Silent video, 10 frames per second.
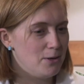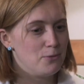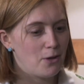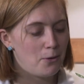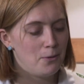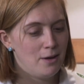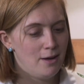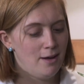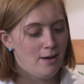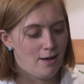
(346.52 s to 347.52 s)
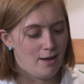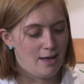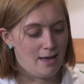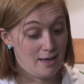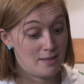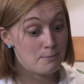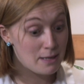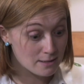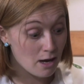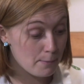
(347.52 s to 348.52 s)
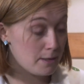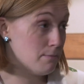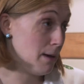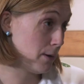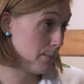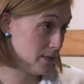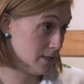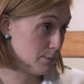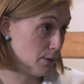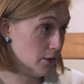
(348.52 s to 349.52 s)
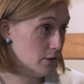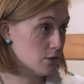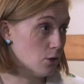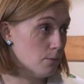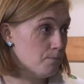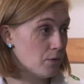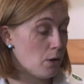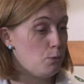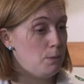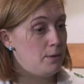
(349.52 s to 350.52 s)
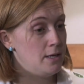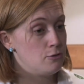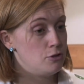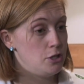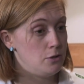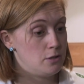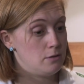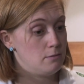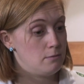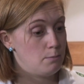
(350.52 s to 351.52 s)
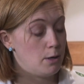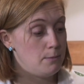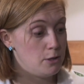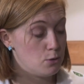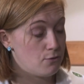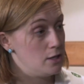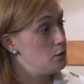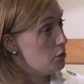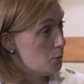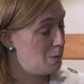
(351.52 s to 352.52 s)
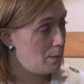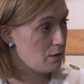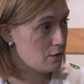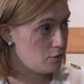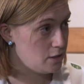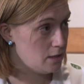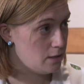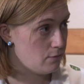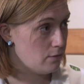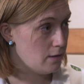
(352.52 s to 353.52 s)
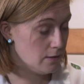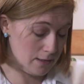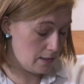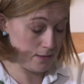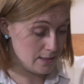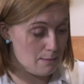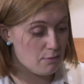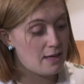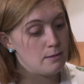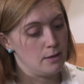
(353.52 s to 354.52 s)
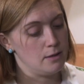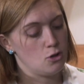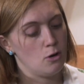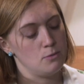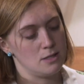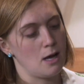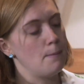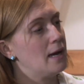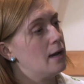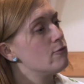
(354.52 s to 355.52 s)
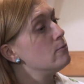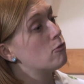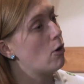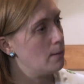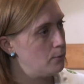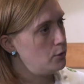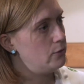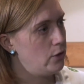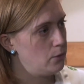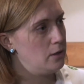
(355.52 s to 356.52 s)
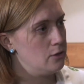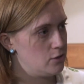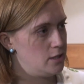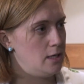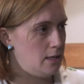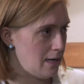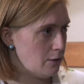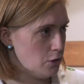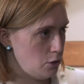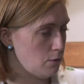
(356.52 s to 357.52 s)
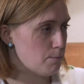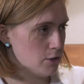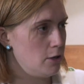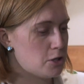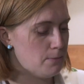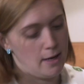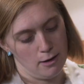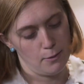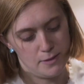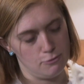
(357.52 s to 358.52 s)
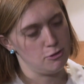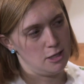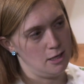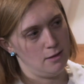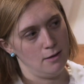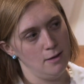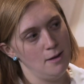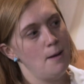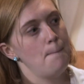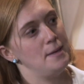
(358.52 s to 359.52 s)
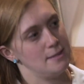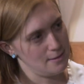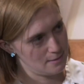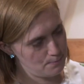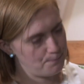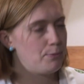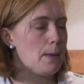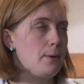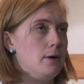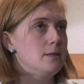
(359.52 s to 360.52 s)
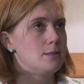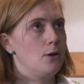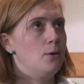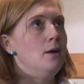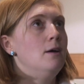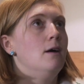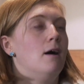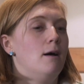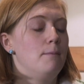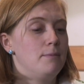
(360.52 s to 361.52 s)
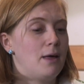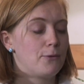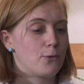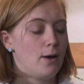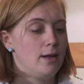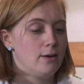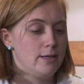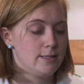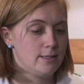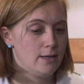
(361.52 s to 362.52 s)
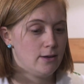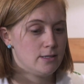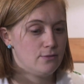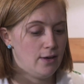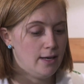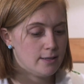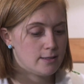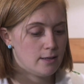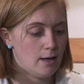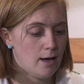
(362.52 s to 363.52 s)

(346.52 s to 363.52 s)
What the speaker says: so in the meantime, I'd met my business partner, Tom, and we'd been introduced by a mutual friend who knew we were both interested in the same thing, but Tom was coming at it from the growing point of view and interested in how you do the production bit, and I was interested in the business part. So that was quite a nice fit.